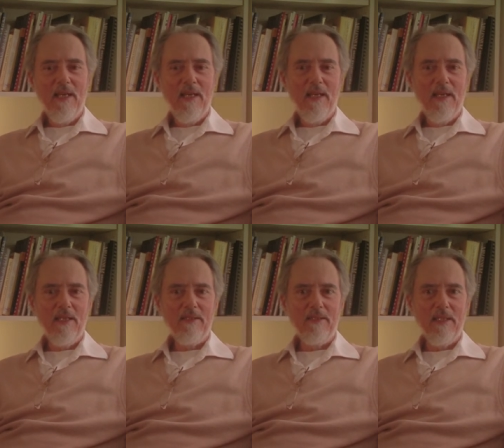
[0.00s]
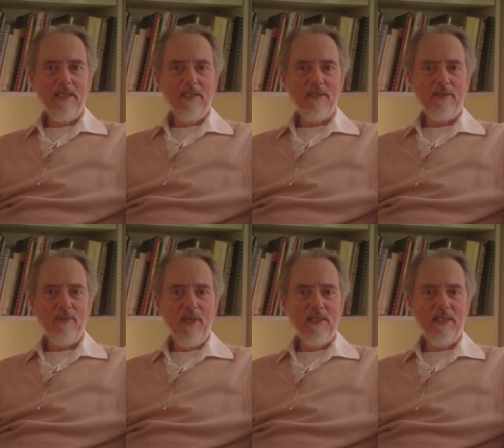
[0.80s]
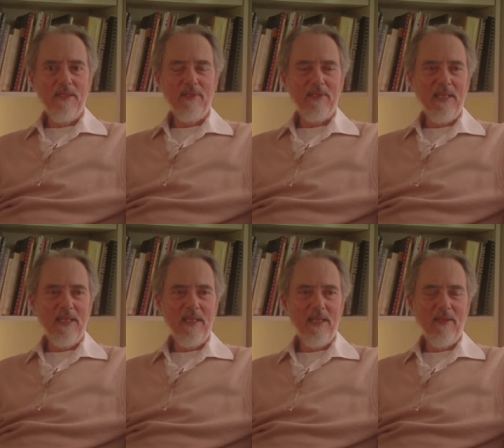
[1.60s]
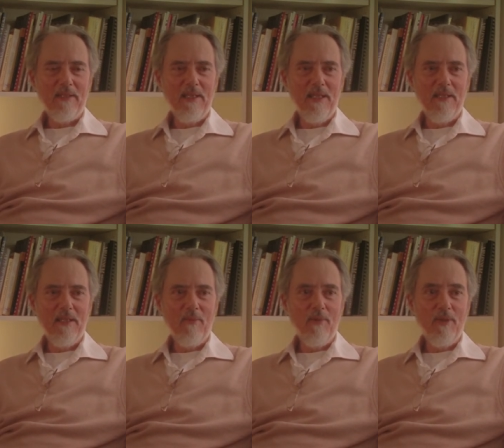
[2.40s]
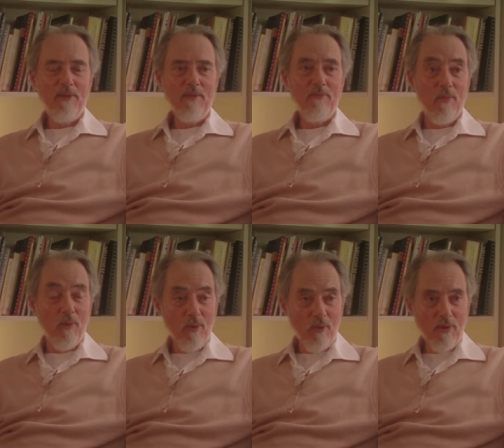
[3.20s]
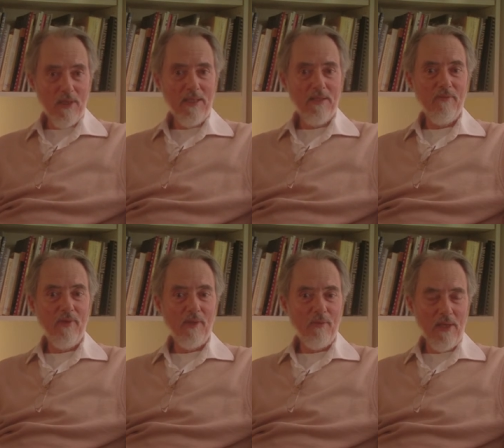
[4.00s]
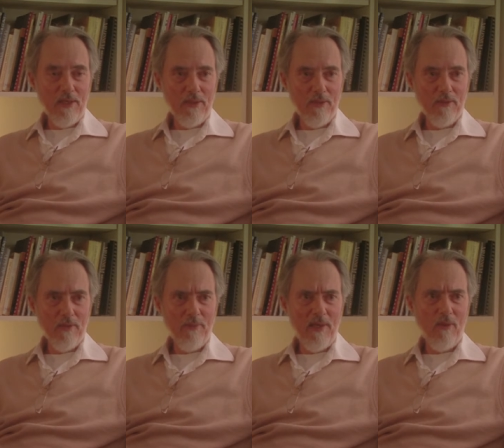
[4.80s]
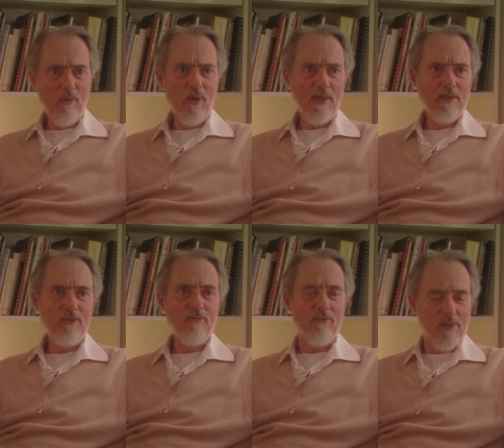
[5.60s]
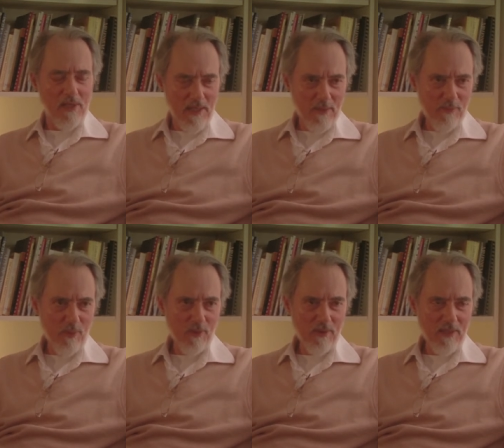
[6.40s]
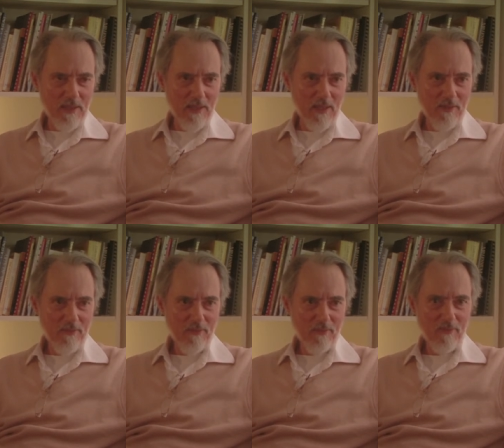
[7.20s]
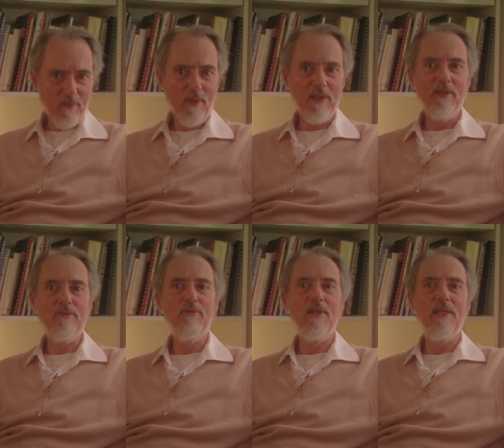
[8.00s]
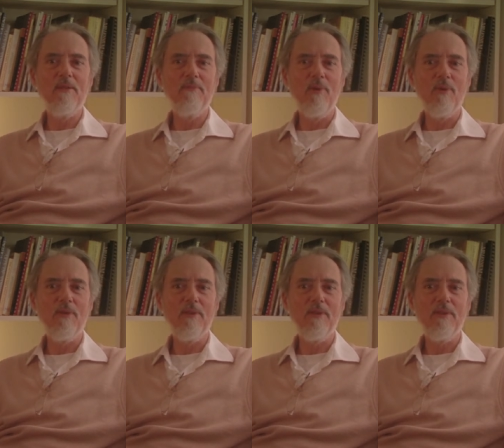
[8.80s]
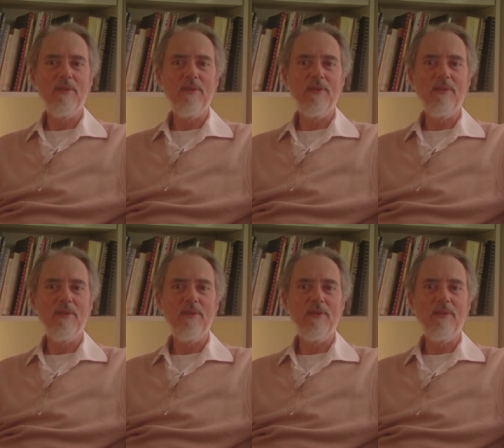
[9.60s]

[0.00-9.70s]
I think it's quite safe to say that I actually ended up learning more in Vanuatu about what is really important in life, what is really important